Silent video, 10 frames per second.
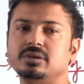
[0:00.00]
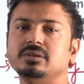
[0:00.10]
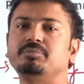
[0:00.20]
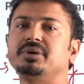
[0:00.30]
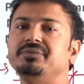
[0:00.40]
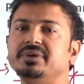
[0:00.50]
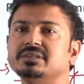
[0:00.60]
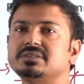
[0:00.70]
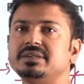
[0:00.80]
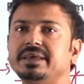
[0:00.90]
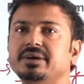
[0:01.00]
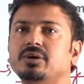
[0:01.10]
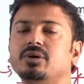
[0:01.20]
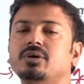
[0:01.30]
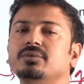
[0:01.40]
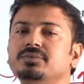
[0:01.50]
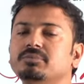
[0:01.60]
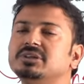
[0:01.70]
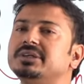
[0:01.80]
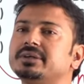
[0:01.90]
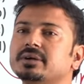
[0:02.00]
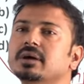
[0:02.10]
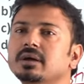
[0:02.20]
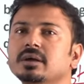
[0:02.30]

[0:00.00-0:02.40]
on the previous day of the budget.